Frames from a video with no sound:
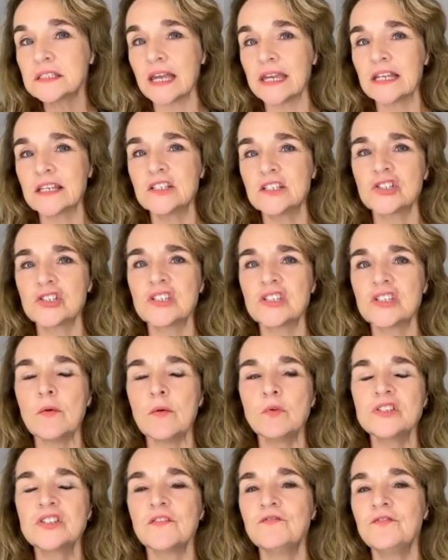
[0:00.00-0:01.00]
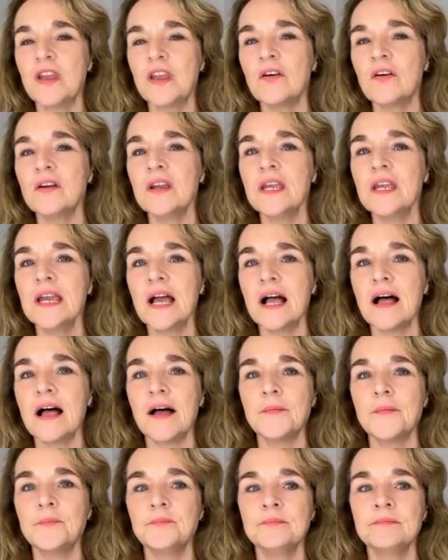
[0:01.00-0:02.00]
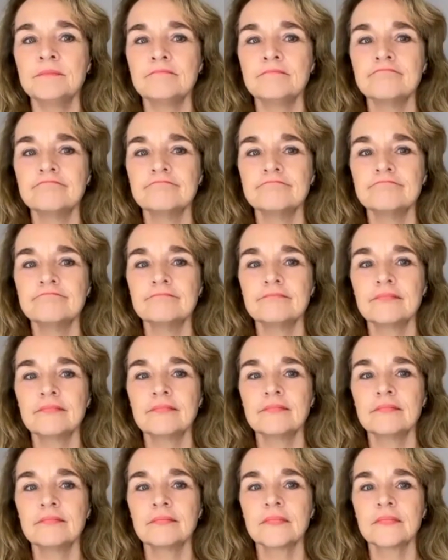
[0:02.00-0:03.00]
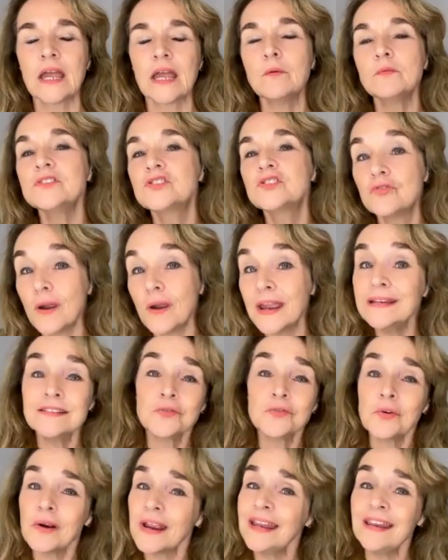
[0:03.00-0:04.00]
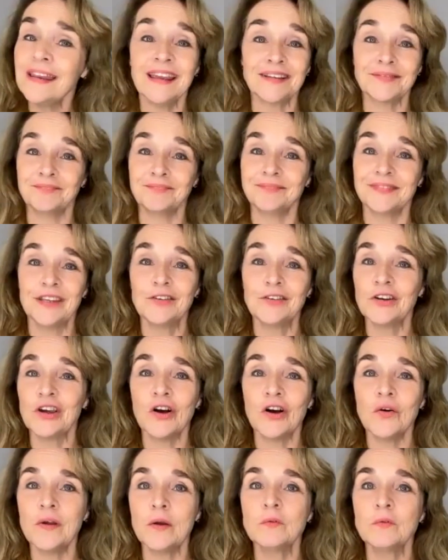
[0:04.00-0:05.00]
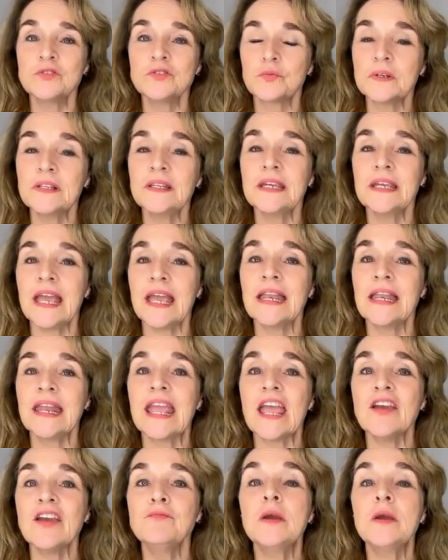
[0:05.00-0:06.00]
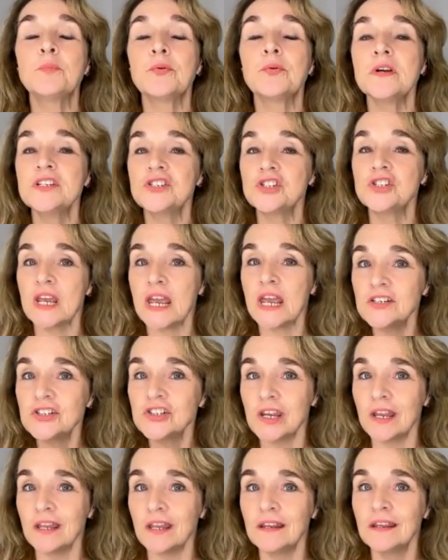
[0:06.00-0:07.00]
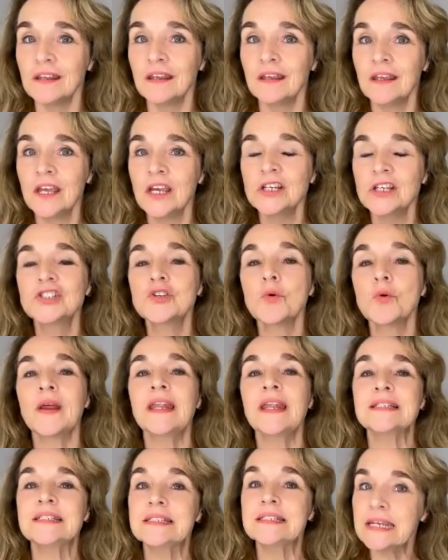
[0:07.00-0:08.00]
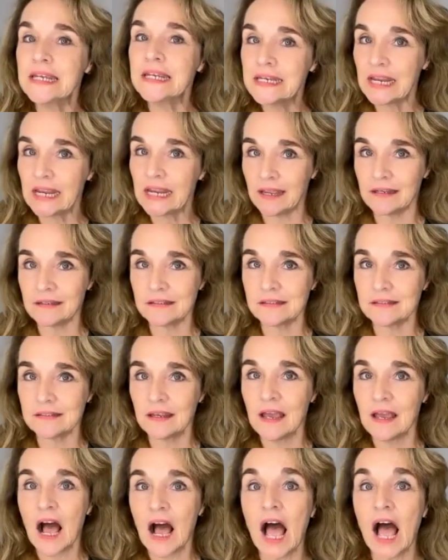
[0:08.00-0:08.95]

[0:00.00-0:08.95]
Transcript: Like, just, it was a very, it was great training, it was really, and it gave me appreciation So when it did hit,